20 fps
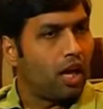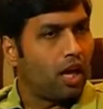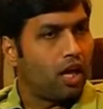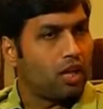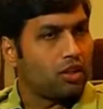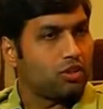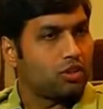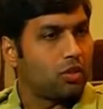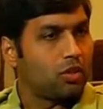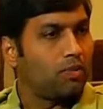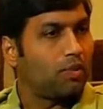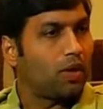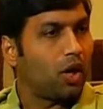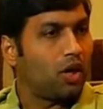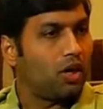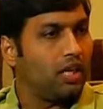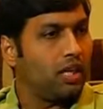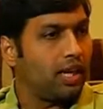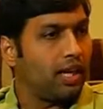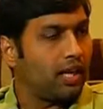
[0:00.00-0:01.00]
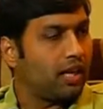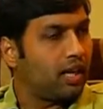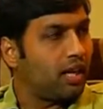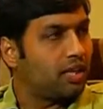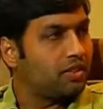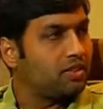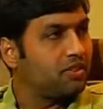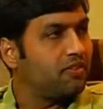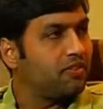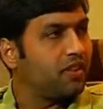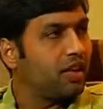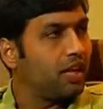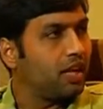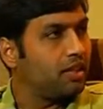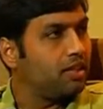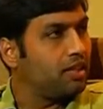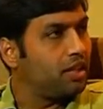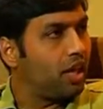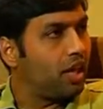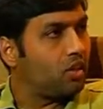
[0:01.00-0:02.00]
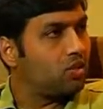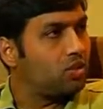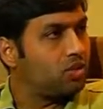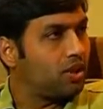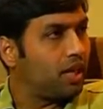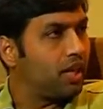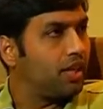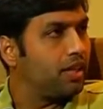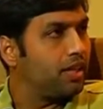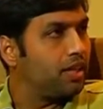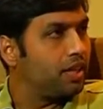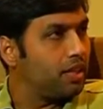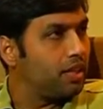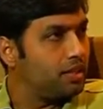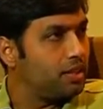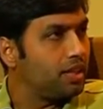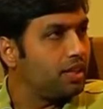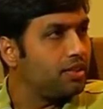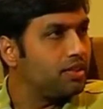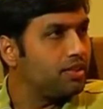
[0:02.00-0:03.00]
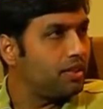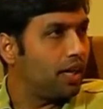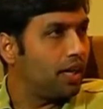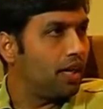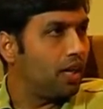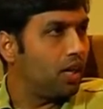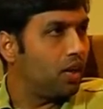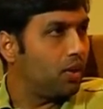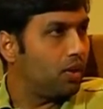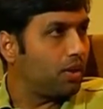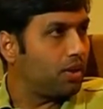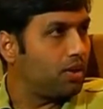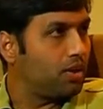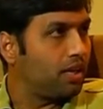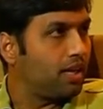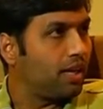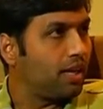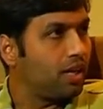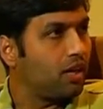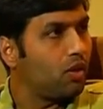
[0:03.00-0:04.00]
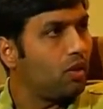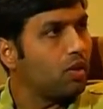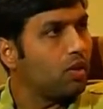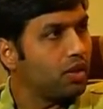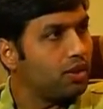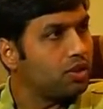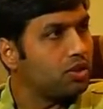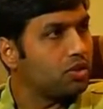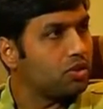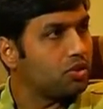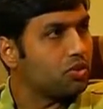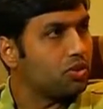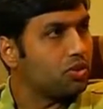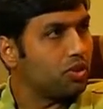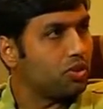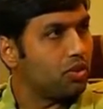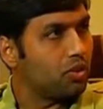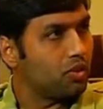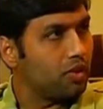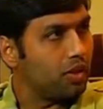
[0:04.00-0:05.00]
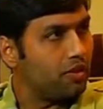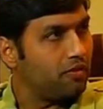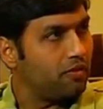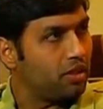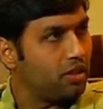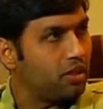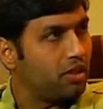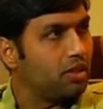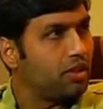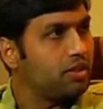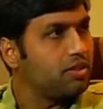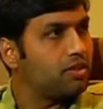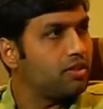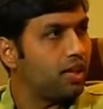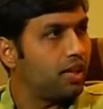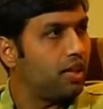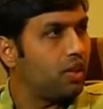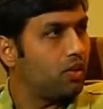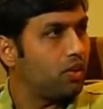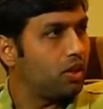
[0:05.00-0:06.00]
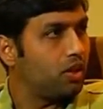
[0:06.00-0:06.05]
So broadly I classify in the outside in and the inside out, and then I go into, even in inside out and